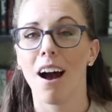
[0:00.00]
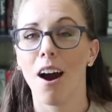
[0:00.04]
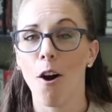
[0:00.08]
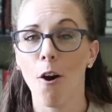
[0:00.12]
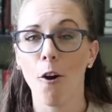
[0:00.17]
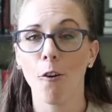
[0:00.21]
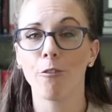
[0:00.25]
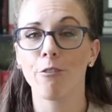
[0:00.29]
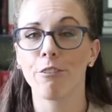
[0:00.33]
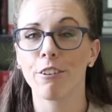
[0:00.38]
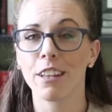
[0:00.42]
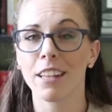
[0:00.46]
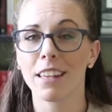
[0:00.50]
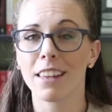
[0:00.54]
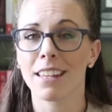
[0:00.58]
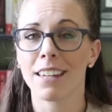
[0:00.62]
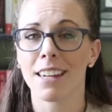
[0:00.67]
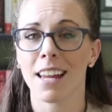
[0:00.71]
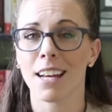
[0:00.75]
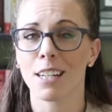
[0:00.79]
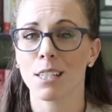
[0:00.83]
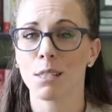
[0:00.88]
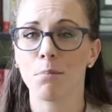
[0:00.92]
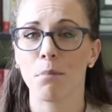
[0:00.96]
Hopefully the
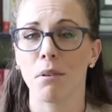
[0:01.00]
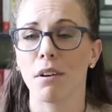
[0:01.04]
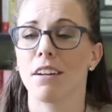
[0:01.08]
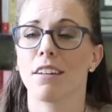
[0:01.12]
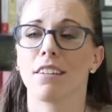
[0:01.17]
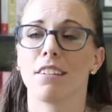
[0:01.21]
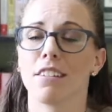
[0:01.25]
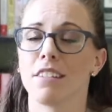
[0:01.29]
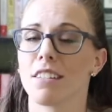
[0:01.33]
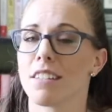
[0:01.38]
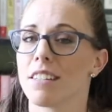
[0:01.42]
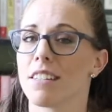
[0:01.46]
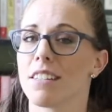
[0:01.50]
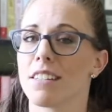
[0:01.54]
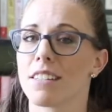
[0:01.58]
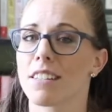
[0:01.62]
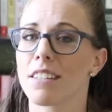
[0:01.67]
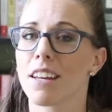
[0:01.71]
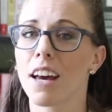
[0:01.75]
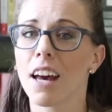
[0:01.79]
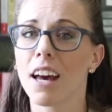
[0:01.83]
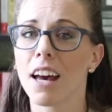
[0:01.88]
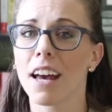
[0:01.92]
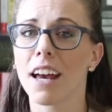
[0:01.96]
next book is just as
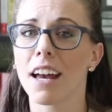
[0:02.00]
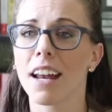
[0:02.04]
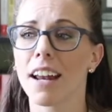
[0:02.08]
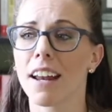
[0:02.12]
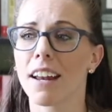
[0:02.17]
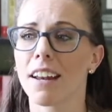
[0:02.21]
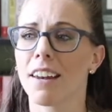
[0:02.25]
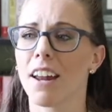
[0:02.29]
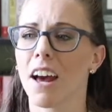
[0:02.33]
good.